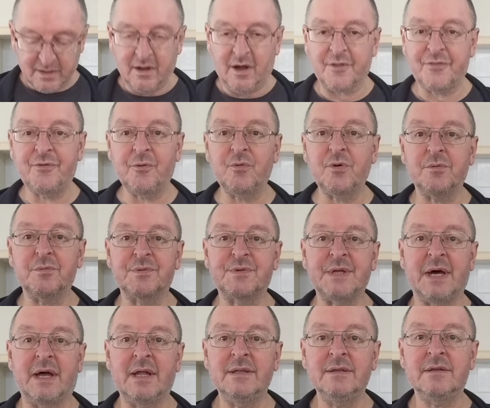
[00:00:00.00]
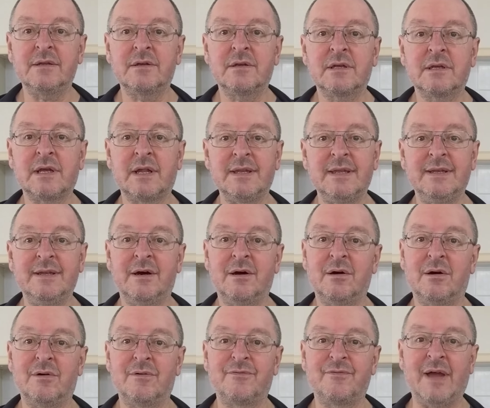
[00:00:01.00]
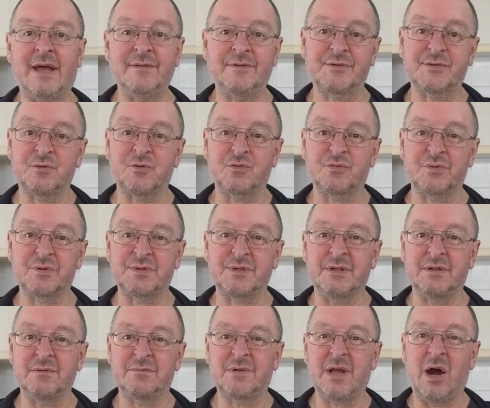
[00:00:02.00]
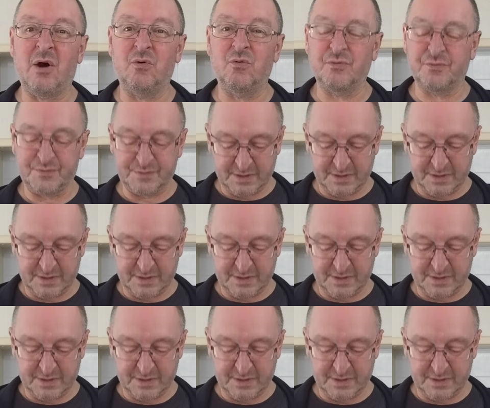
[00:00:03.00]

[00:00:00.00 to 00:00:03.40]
I thought it was done, cut it in half, and the sauce was still cold.